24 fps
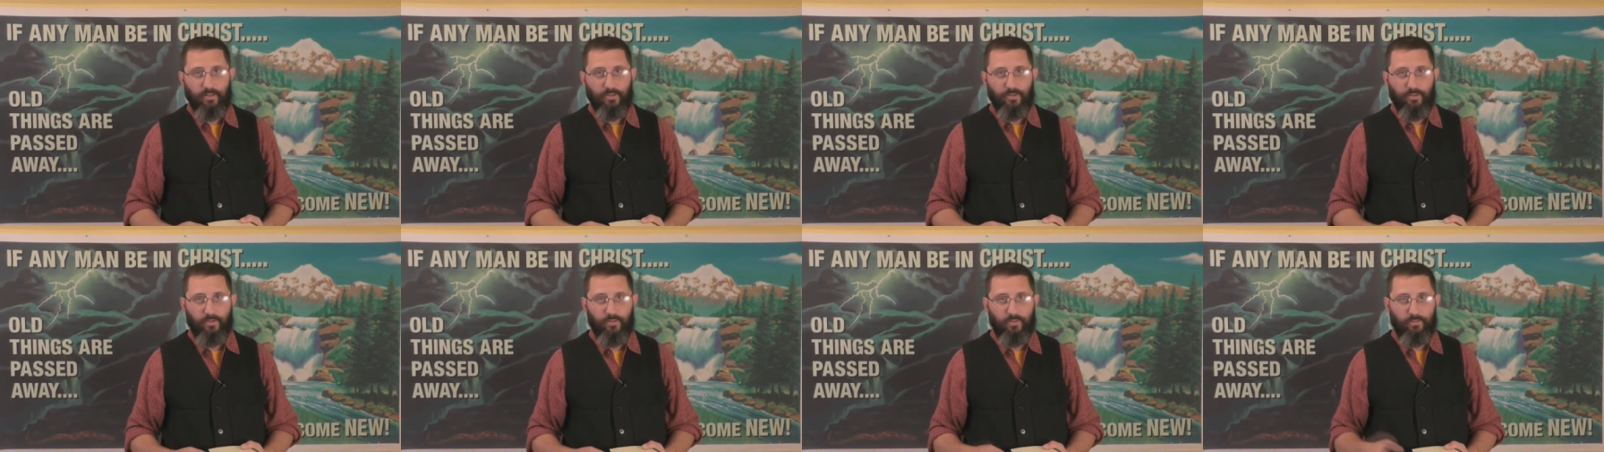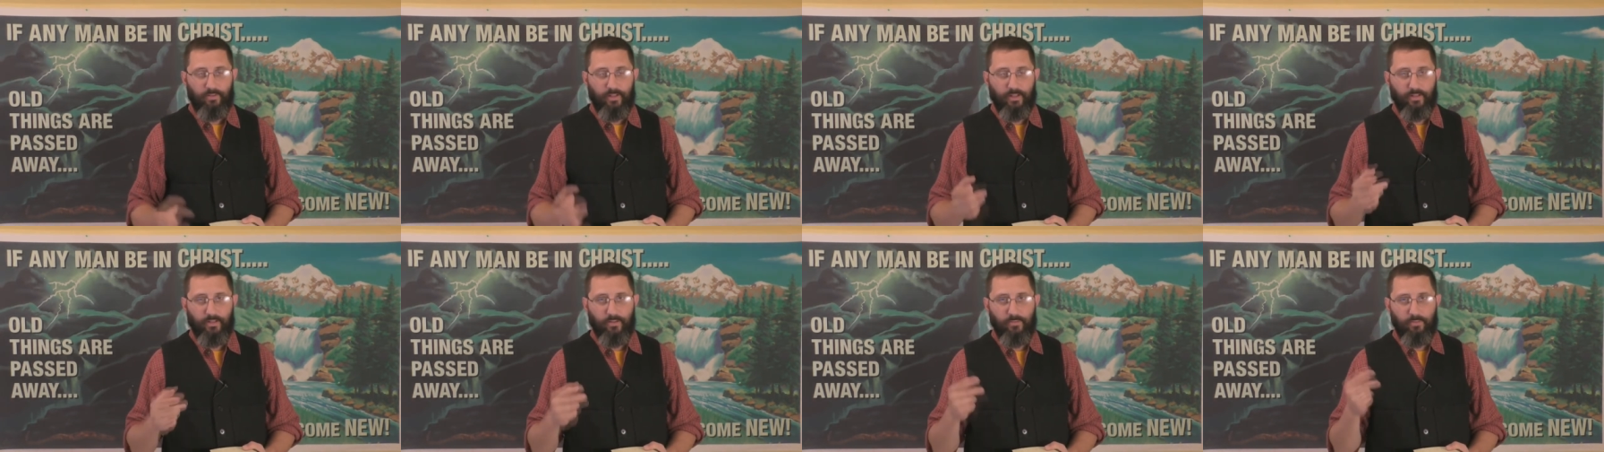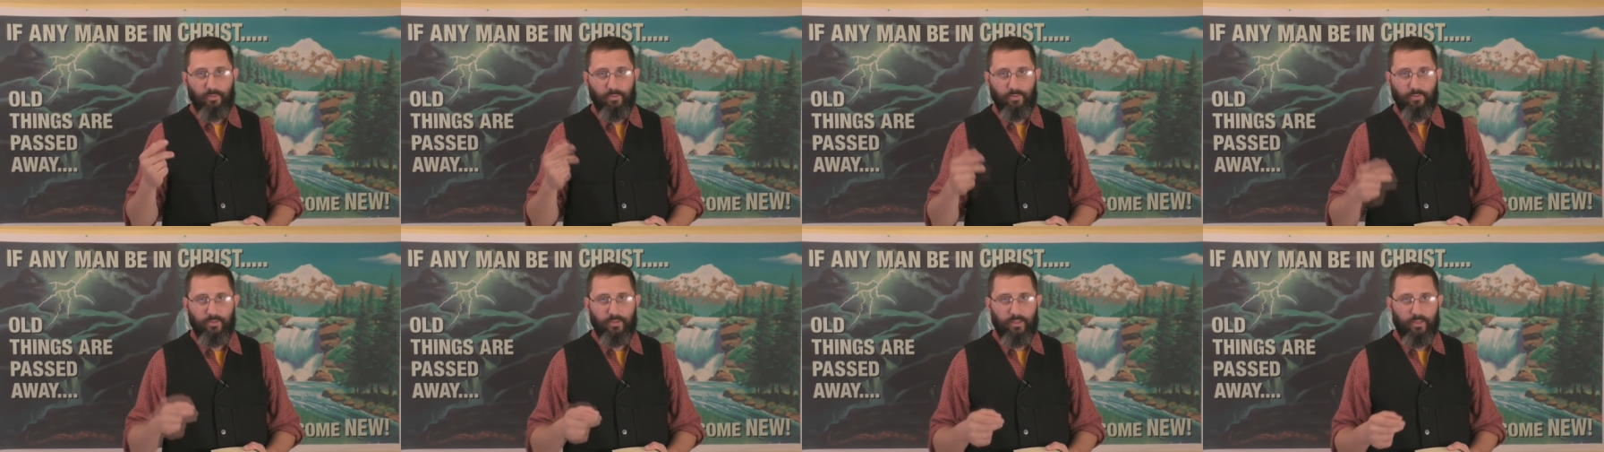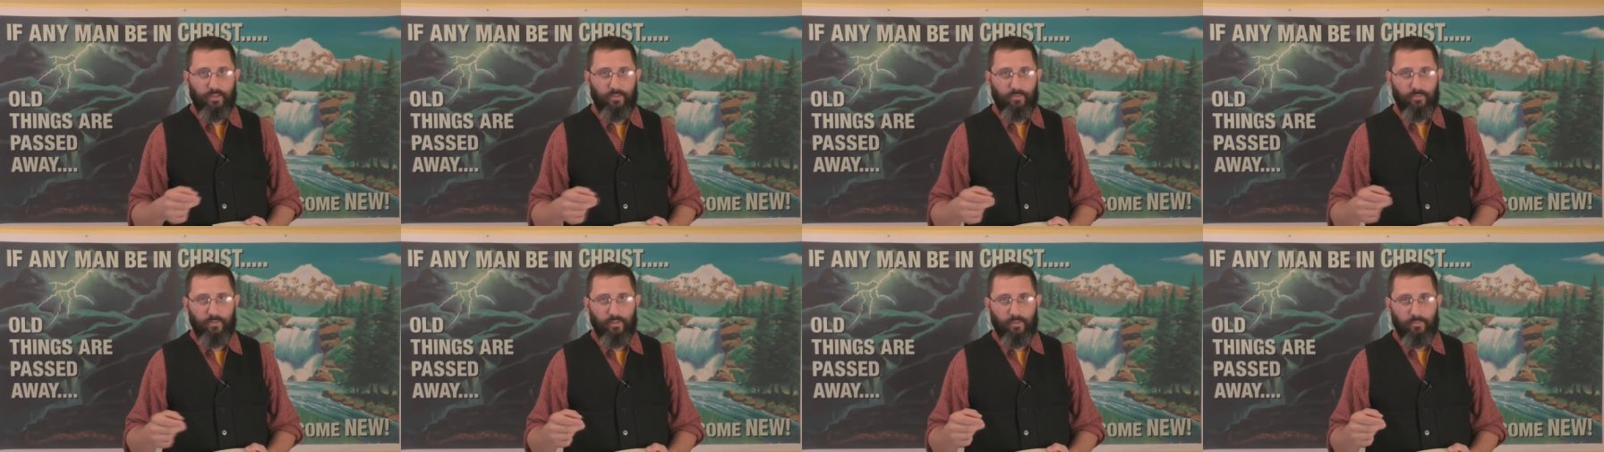I showed the Red Caboose
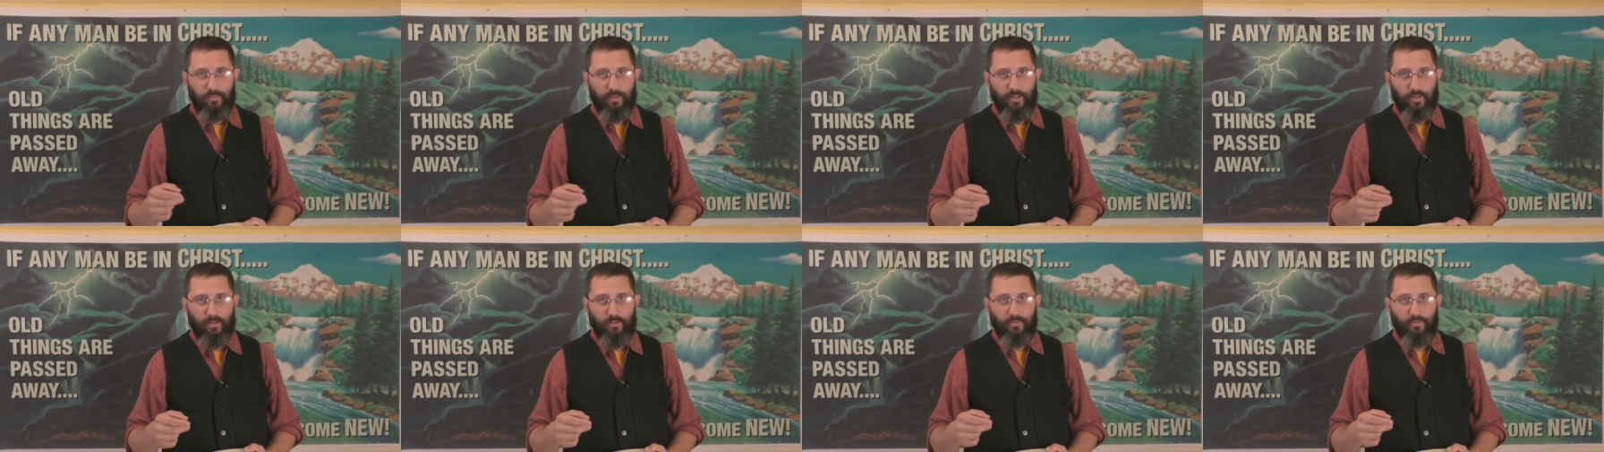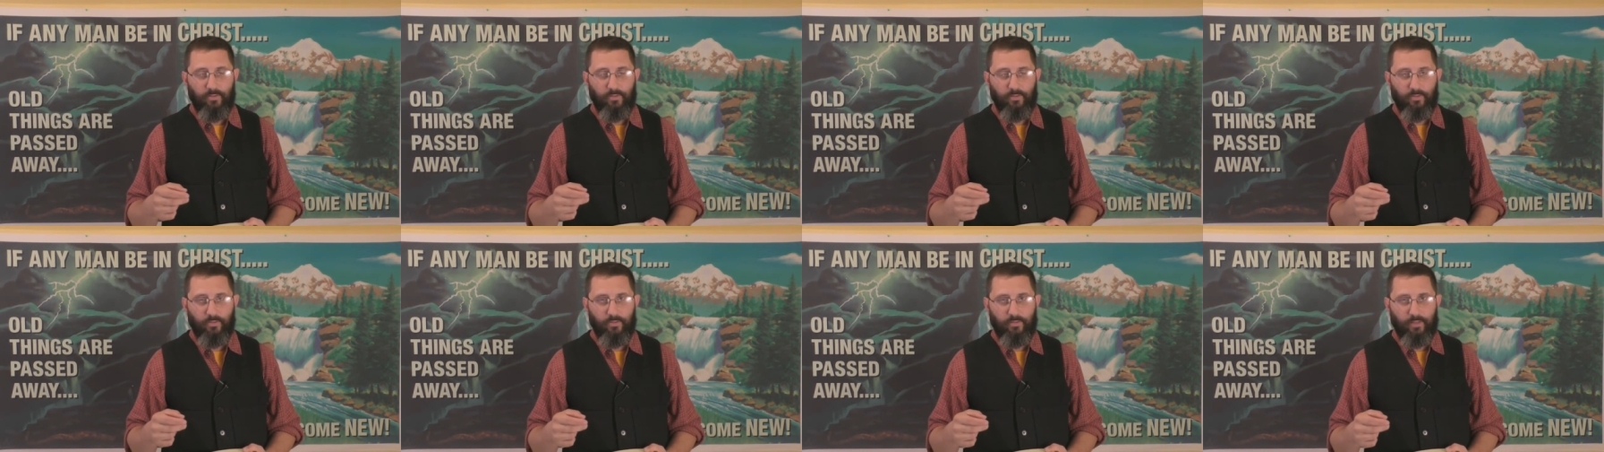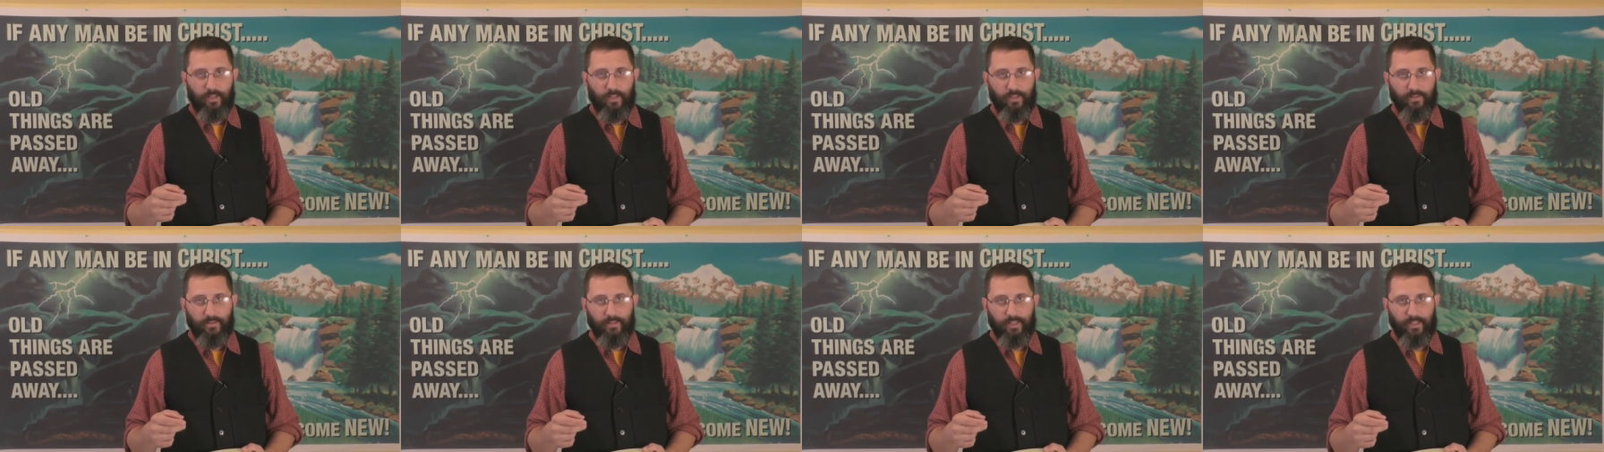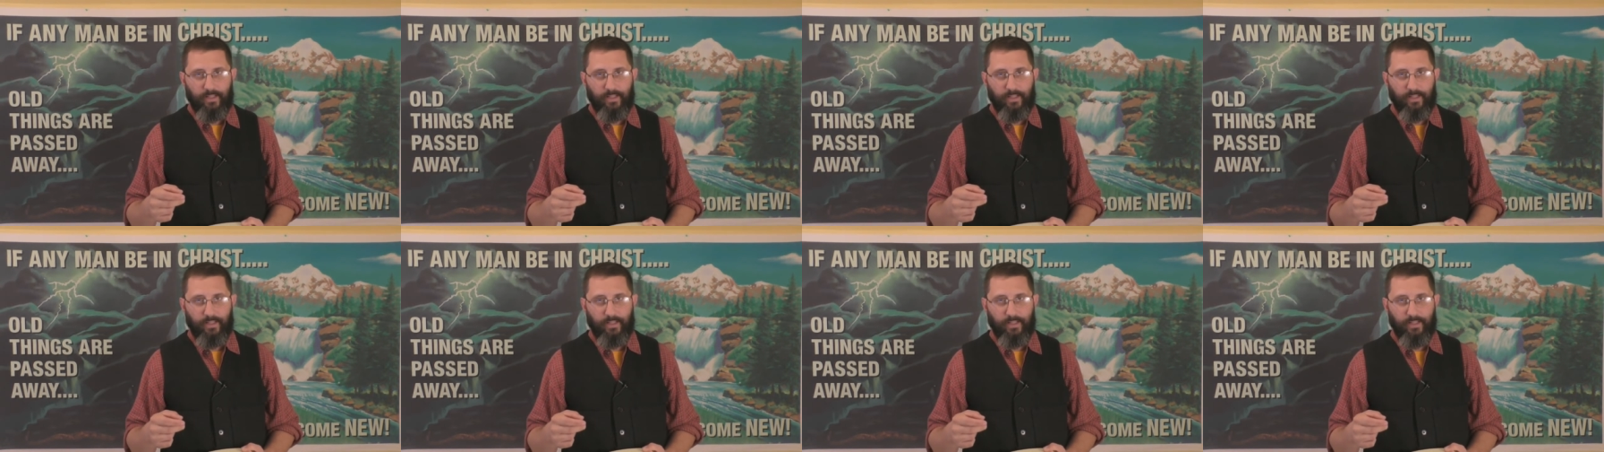Inn that my uncle Don